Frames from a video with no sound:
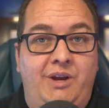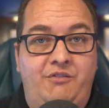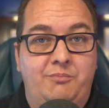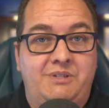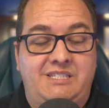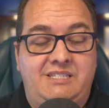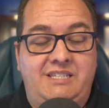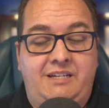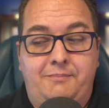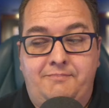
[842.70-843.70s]
your business
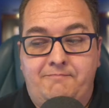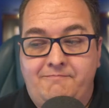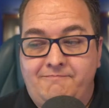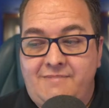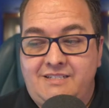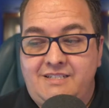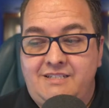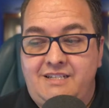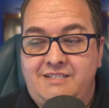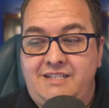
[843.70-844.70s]
set up. That's
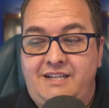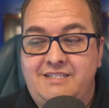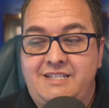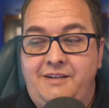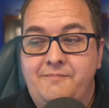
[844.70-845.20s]
the next thing.